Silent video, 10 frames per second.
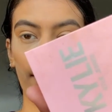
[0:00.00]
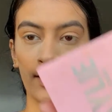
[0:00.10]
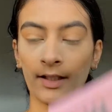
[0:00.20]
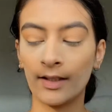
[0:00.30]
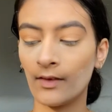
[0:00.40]

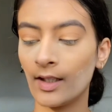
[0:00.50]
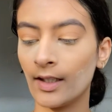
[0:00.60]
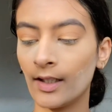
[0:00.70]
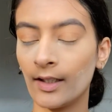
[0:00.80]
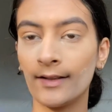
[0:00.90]
and
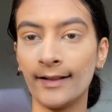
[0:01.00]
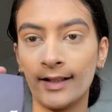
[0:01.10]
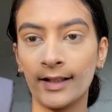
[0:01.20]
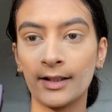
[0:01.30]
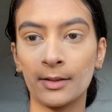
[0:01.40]
then the
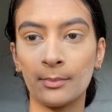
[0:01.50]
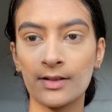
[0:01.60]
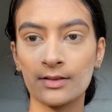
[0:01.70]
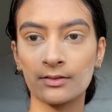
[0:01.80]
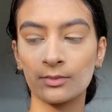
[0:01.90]
Lancome
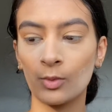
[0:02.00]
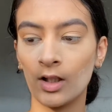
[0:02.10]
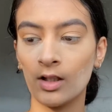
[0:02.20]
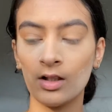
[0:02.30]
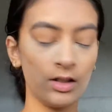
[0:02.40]
as
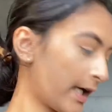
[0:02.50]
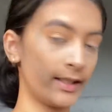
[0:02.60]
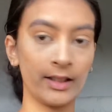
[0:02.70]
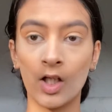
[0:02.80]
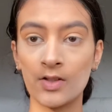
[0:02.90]
well,
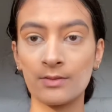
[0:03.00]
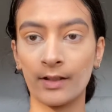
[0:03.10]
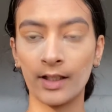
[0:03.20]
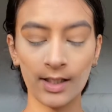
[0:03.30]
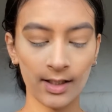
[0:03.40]
Kylie
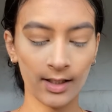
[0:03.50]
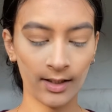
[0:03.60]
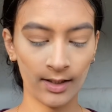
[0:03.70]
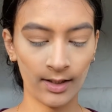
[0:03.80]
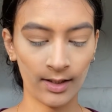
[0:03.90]
Cosmetic.
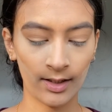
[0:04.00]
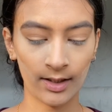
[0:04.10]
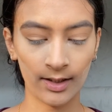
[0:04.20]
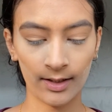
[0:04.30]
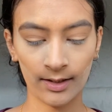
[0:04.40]

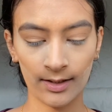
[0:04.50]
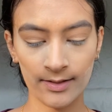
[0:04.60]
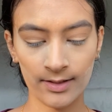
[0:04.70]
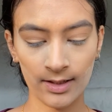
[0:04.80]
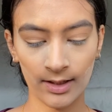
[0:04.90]
It
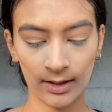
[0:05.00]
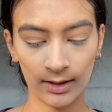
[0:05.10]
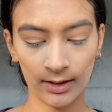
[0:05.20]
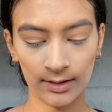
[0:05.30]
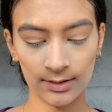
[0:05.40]
is
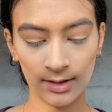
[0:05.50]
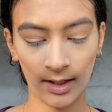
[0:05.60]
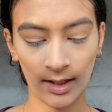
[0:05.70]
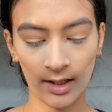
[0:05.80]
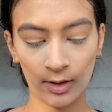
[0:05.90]
the
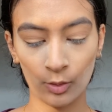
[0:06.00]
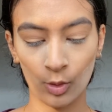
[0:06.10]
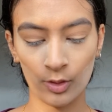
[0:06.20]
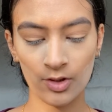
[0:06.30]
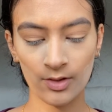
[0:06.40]
Tan and
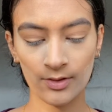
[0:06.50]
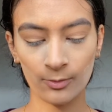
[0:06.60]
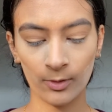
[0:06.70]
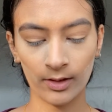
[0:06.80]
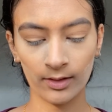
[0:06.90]
Gorgeous
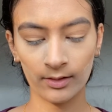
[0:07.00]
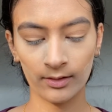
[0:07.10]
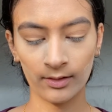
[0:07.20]
one.